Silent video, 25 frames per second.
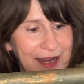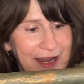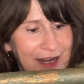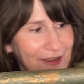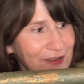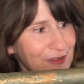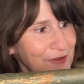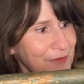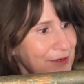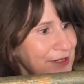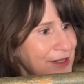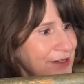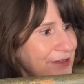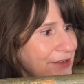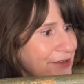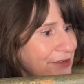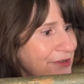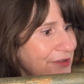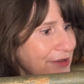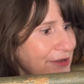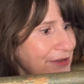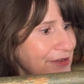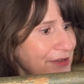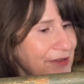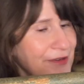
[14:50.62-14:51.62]
also wanted to
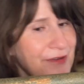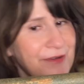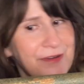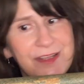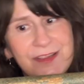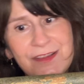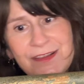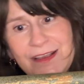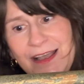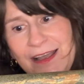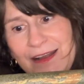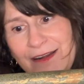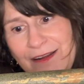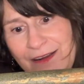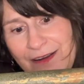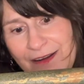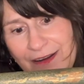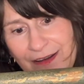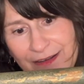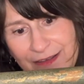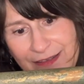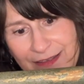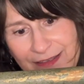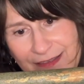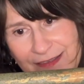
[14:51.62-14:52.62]
show you. It's kind of
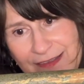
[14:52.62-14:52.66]
hard to